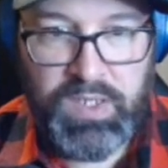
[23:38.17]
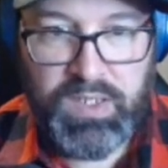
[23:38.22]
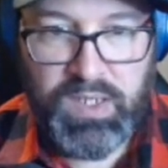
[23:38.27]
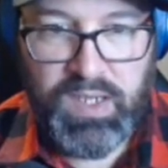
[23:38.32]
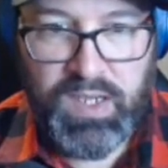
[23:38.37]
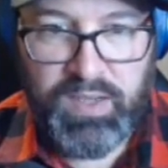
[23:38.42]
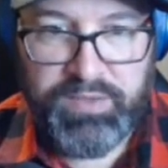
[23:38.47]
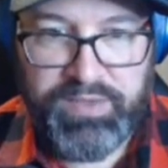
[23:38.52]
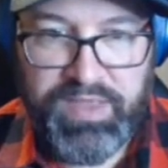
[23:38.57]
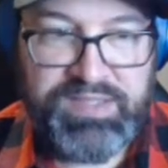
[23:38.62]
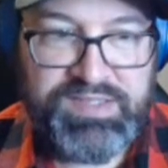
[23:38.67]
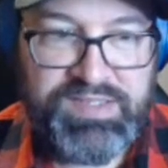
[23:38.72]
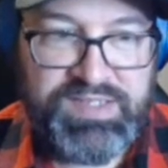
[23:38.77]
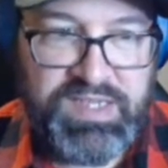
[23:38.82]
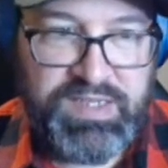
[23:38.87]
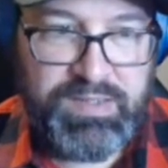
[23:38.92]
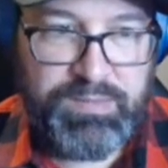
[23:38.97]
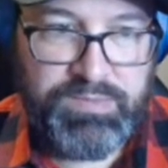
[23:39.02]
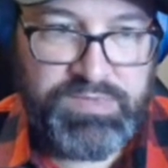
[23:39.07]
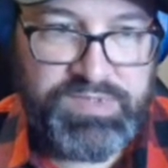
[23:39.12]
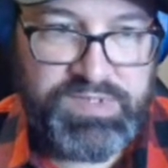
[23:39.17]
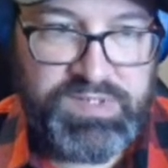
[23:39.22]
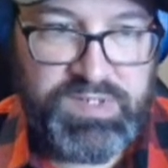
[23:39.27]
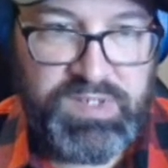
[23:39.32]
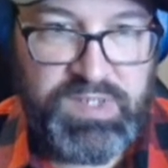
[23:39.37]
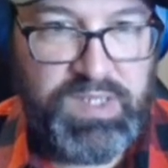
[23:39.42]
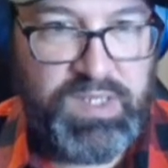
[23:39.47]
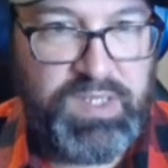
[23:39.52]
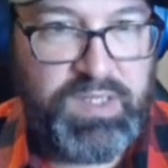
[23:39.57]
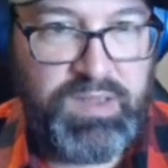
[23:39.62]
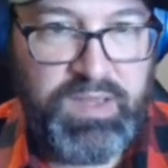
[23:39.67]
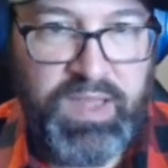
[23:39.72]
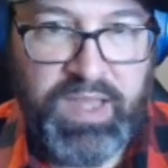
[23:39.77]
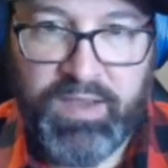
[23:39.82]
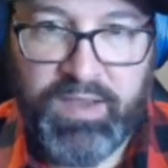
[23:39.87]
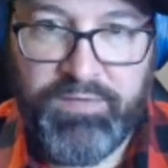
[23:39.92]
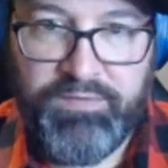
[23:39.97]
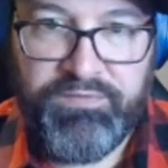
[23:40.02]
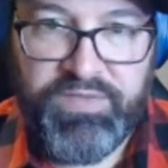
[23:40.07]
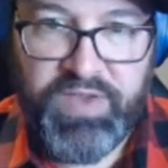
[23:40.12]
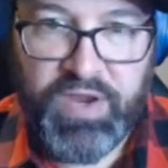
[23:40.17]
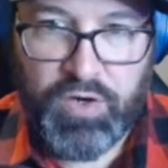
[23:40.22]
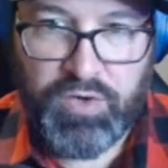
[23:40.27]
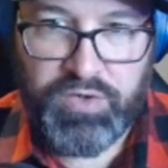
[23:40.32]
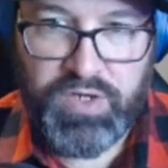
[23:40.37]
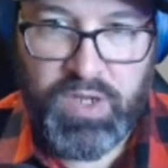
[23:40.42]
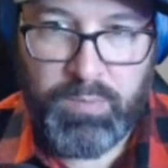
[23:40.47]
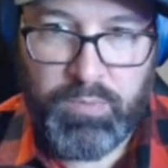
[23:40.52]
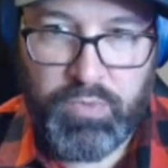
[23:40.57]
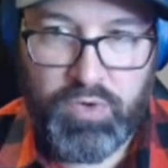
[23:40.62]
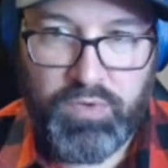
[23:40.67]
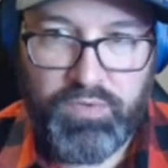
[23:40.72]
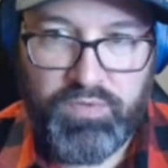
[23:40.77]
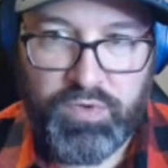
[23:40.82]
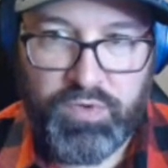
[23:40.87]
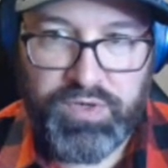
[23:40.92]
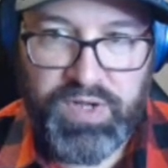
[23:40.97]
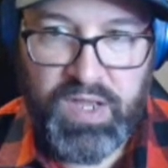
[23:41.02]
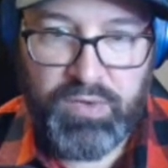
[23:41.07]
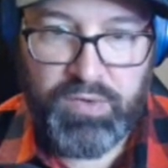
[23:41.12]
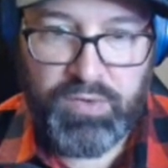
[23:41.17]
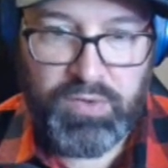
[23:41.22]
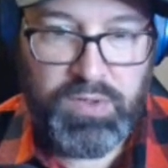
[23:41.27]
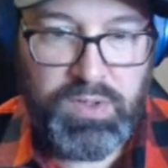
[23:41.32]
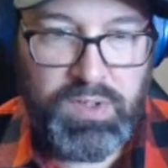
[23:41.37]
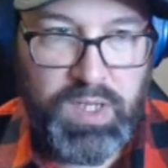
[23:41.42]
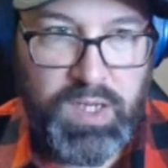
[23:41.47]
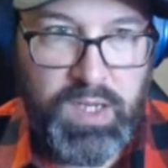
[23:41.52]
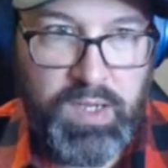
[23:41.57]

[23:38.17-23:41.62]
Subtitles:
That seems like a fair number for Dowdle.